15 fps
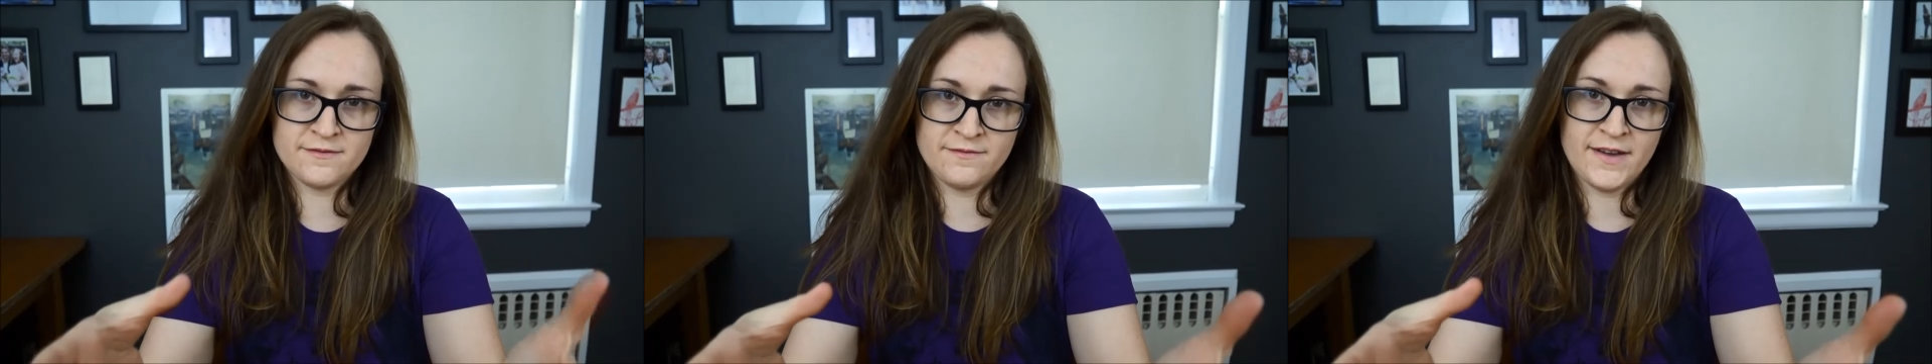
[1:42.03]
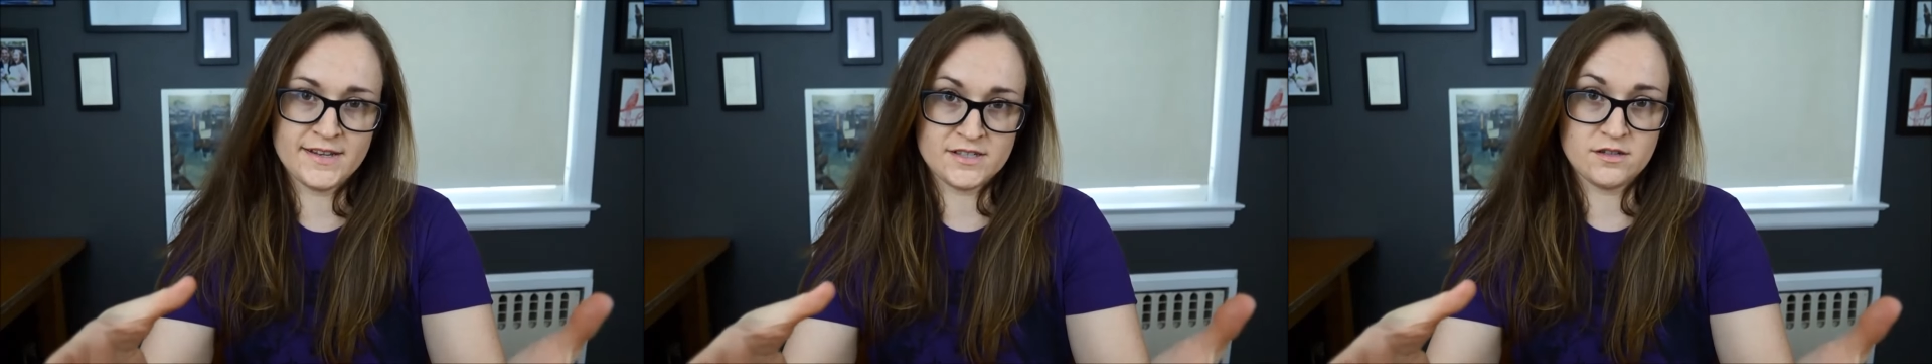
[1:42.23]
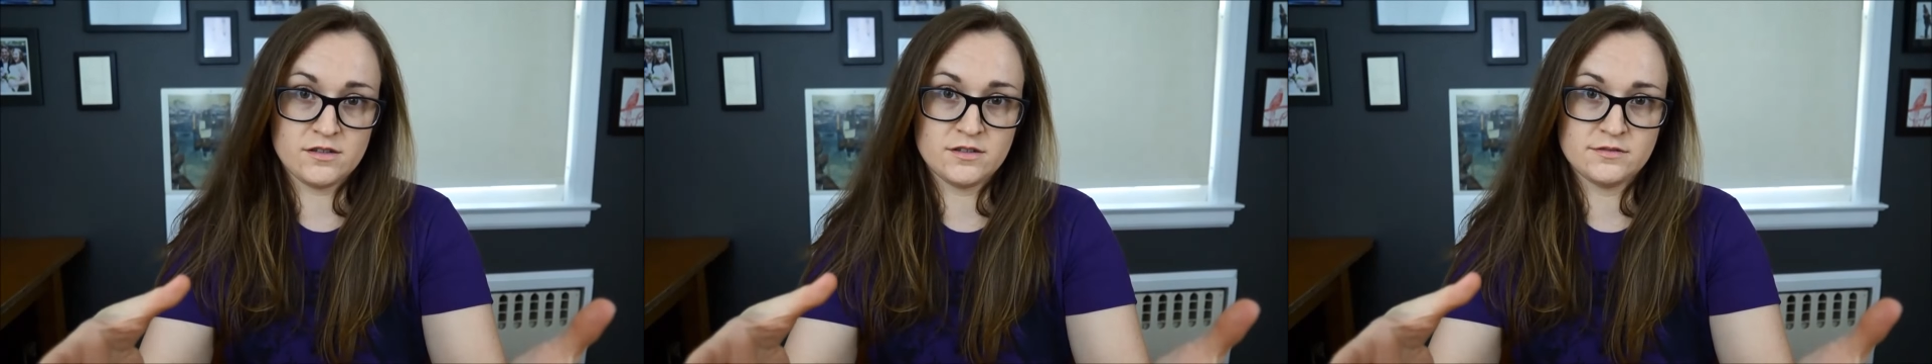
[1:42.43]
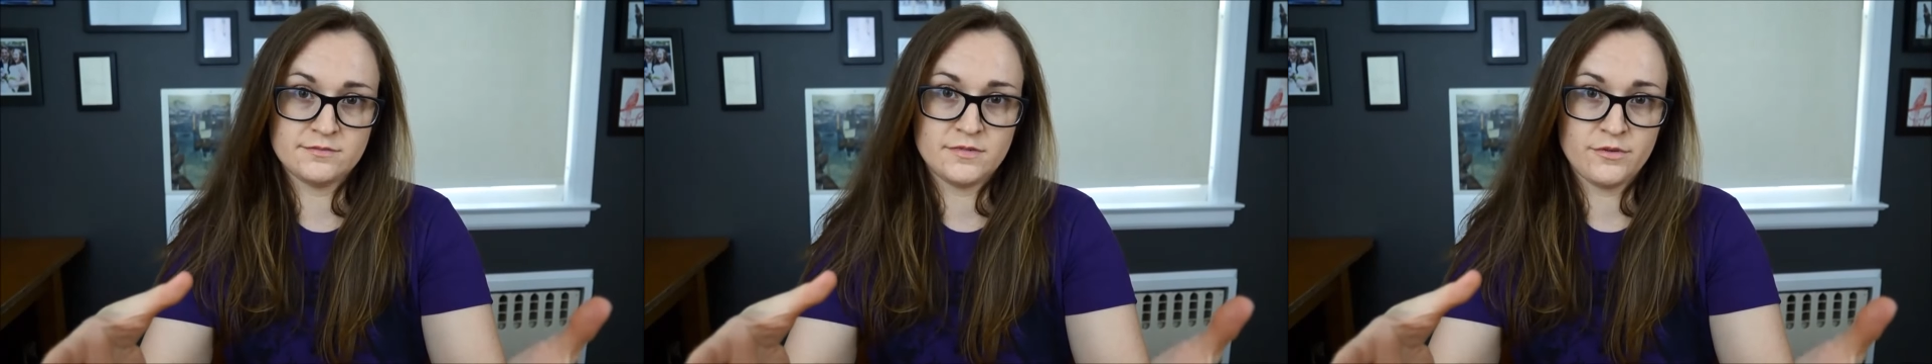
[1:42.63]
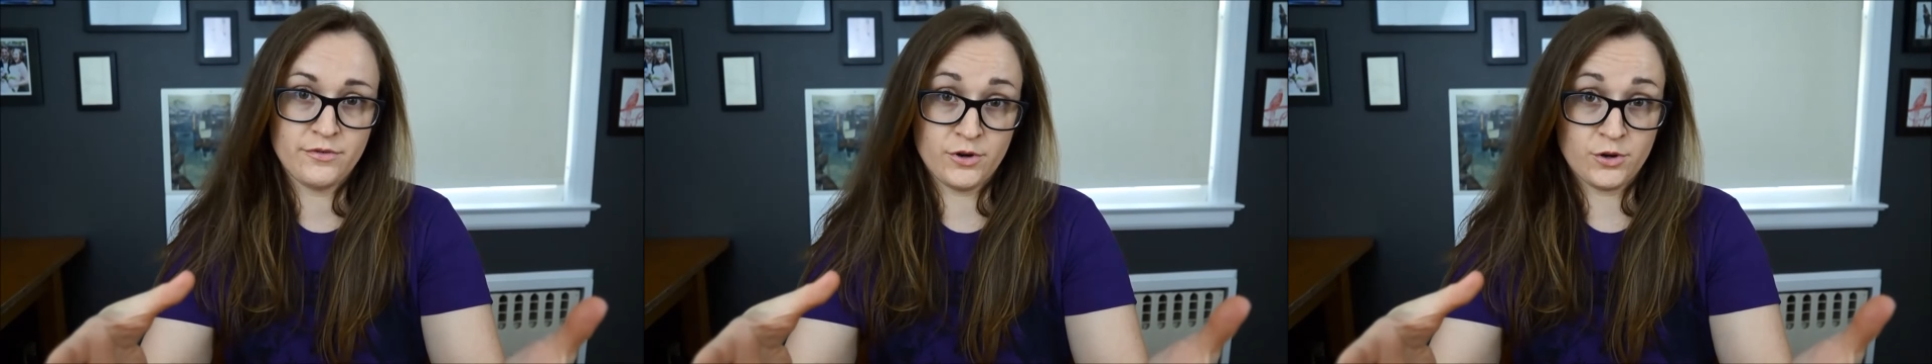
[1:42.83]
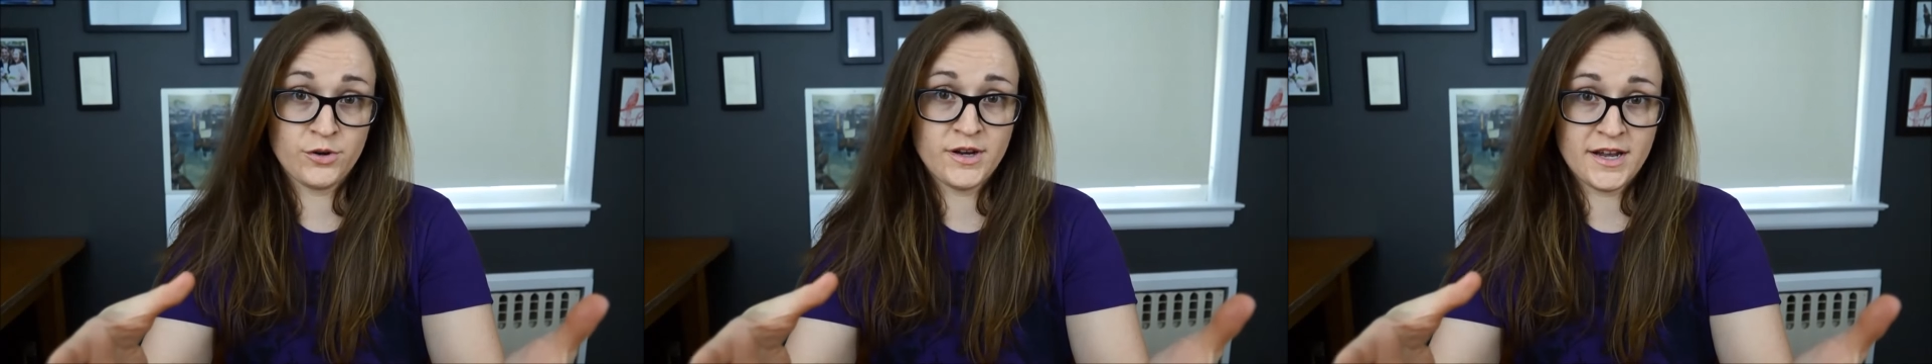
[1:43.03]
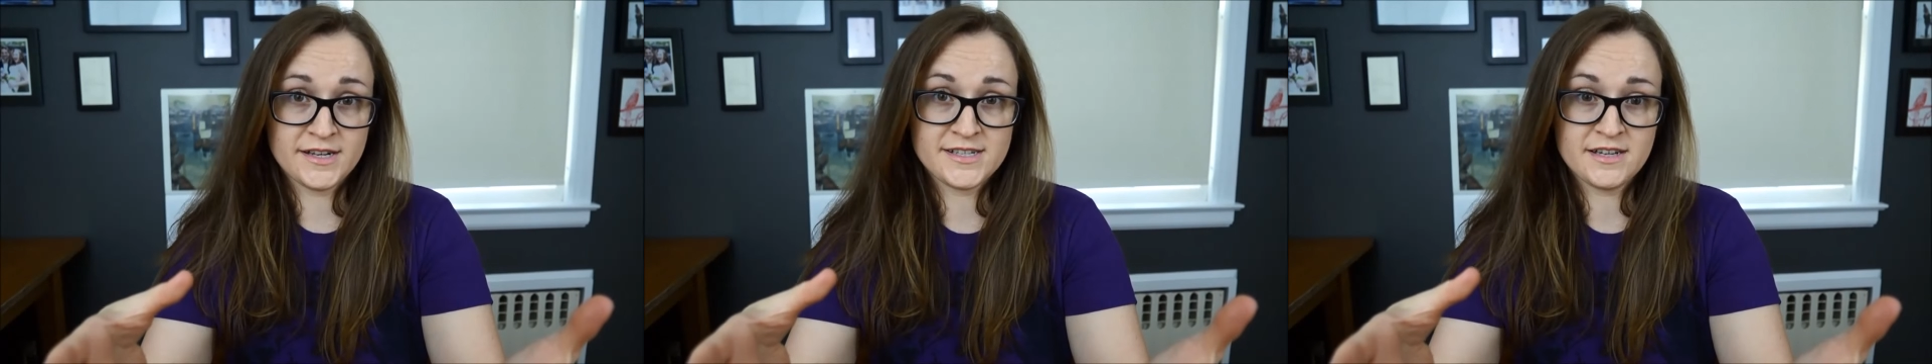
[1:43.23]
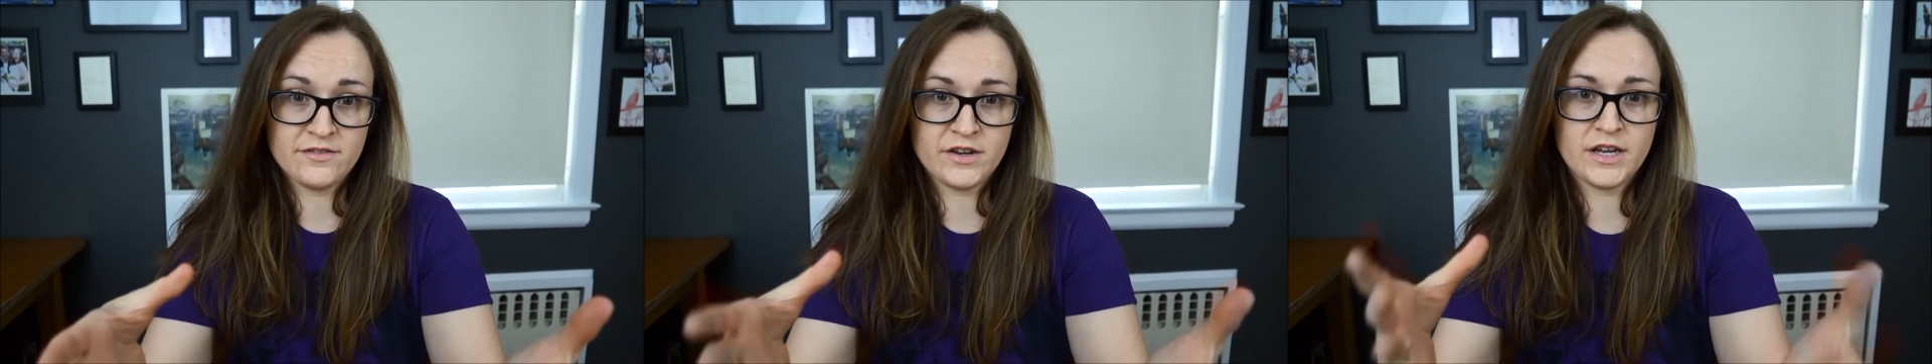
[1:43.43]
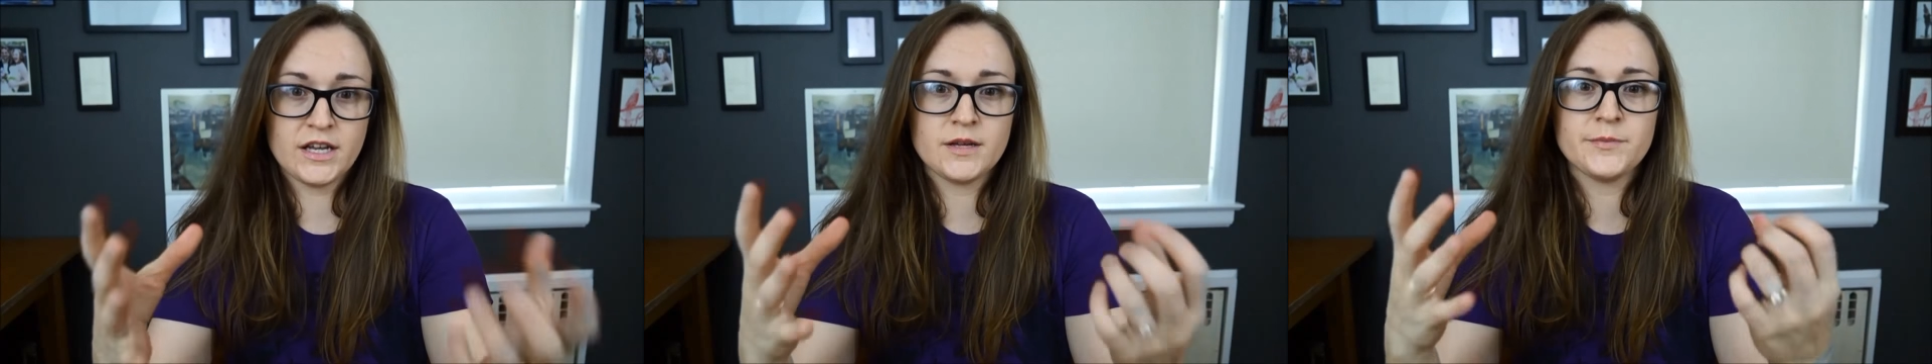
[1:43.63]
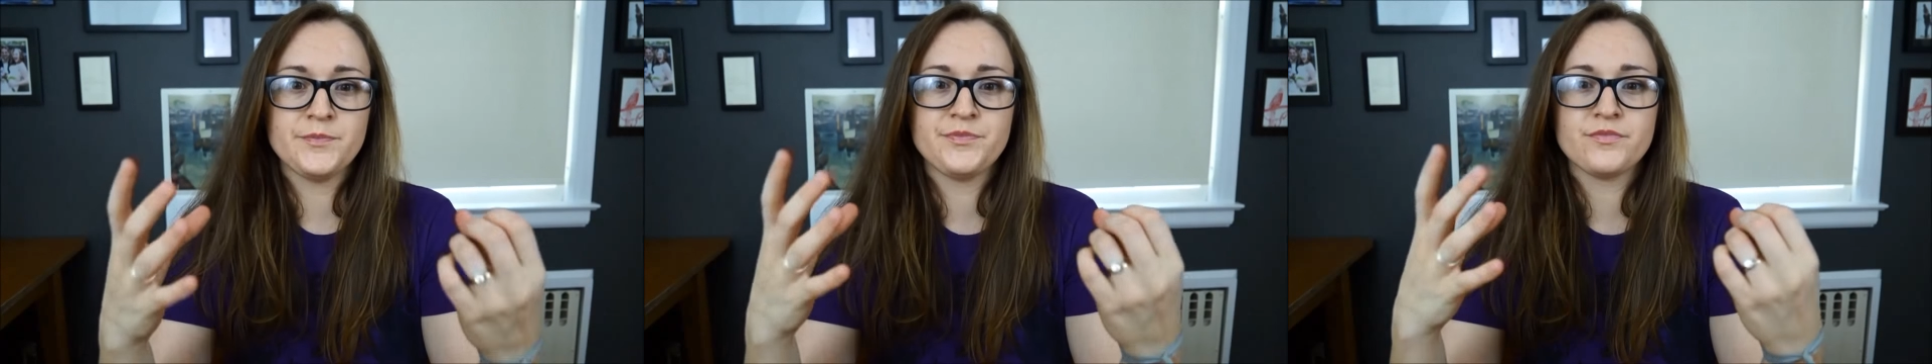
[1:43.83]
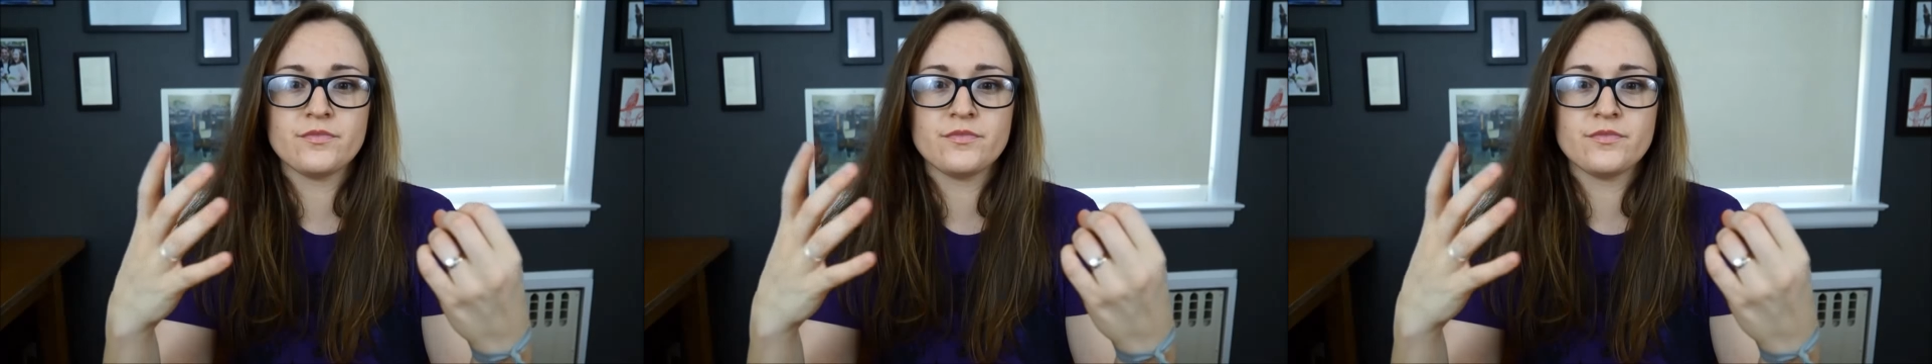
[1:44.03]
vessel for creativity.